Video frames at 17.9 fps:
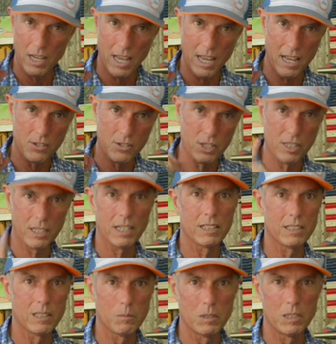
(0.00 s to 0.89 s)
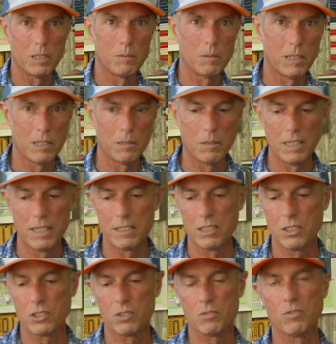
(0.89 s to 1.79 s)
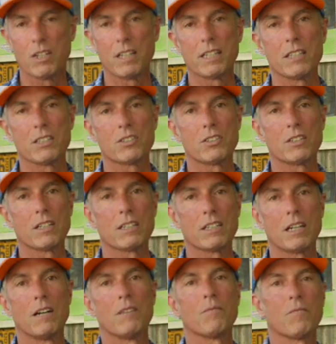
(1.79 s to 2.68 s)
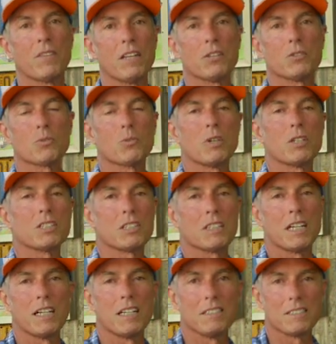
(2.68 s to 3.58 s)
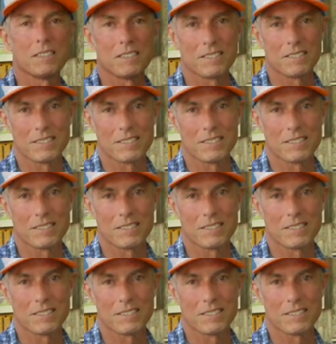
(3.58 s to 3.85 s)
and check out www.texasflycaster.com. Thanks for watching, guys.